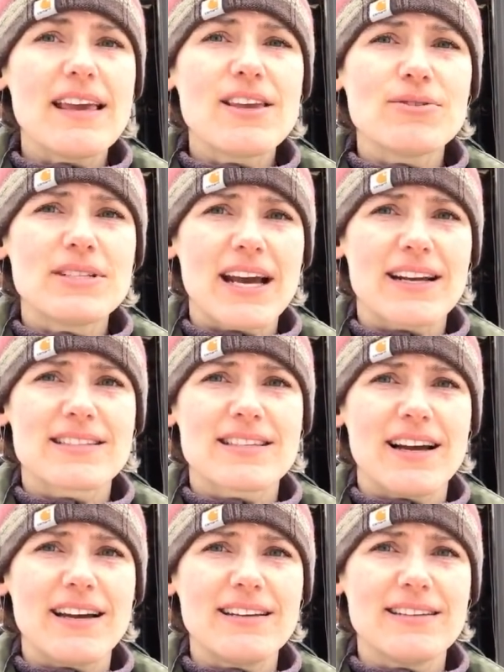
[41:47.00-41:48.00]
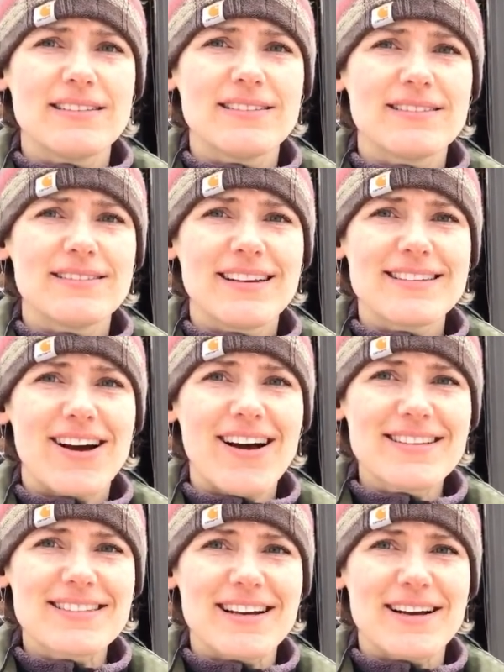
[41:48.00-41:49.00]
you, Tech Son. That's
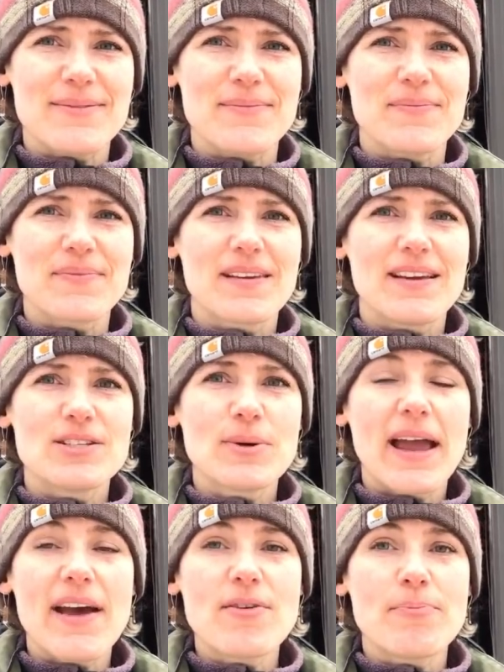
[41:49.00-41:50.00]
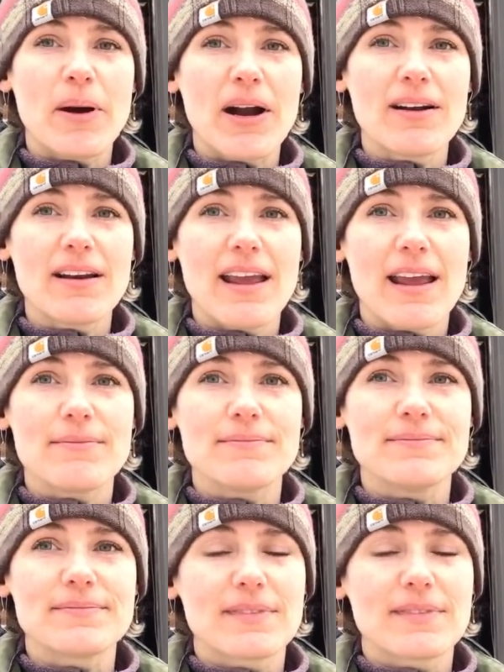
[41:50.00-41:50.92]
awesome. Do I have a barn name?